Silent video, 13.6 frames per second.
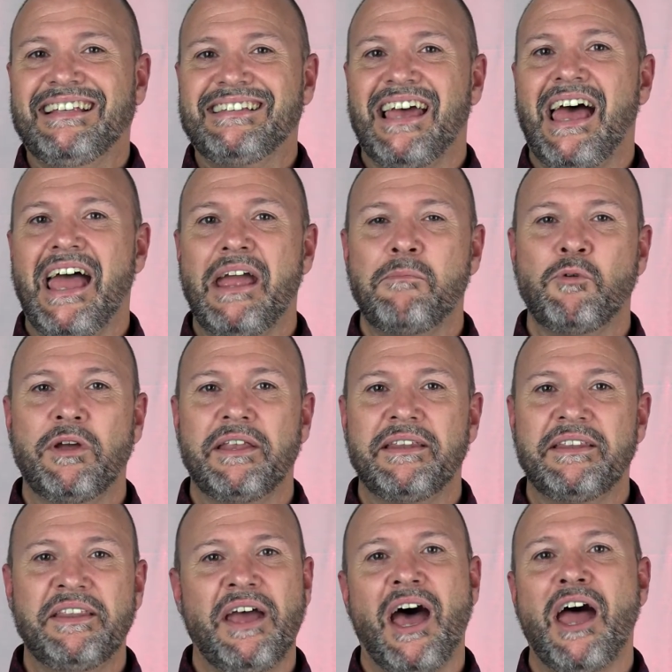time
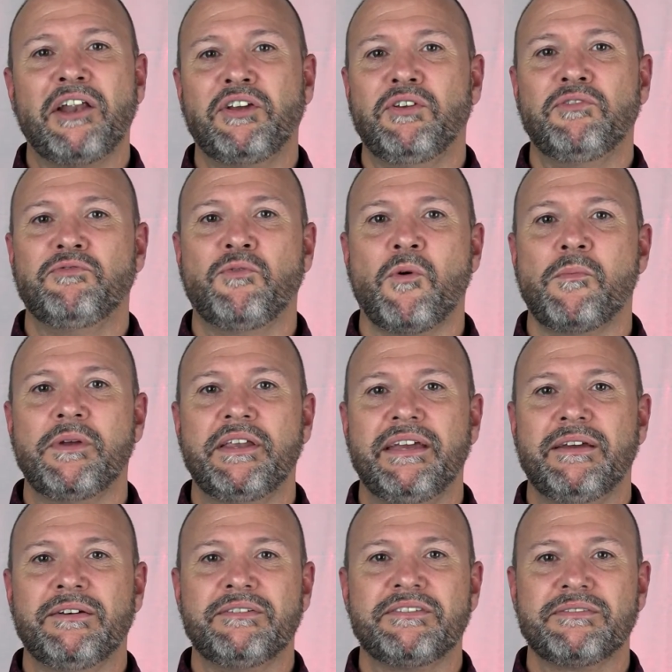when non-conformity
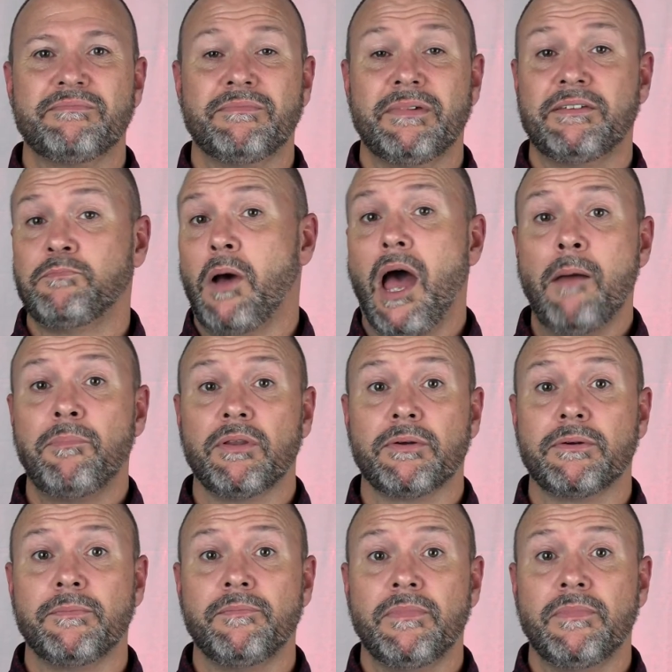is popular.